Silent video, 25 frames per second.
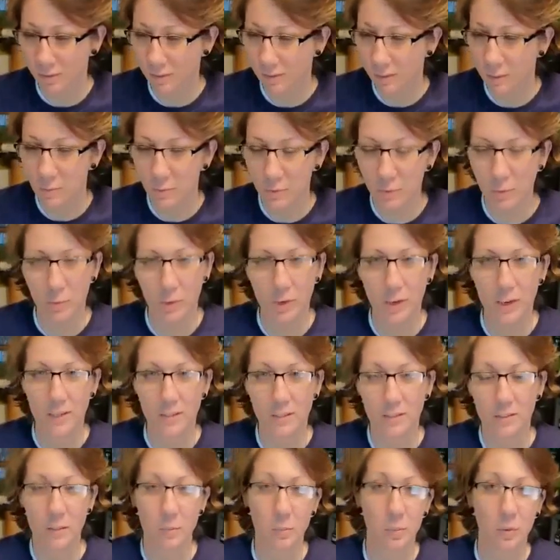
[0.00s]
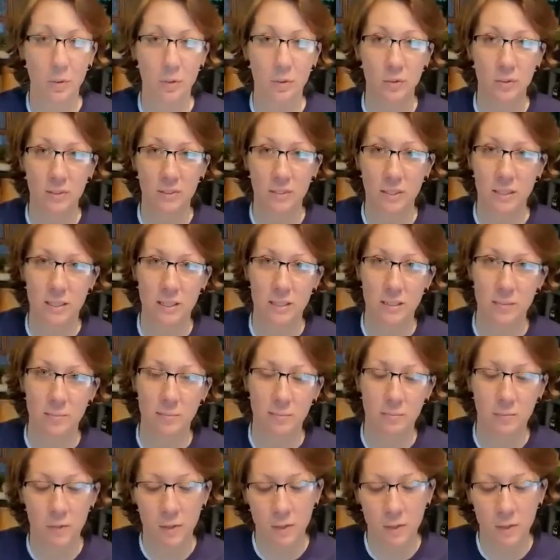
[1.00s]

chemical reaction that produces heat.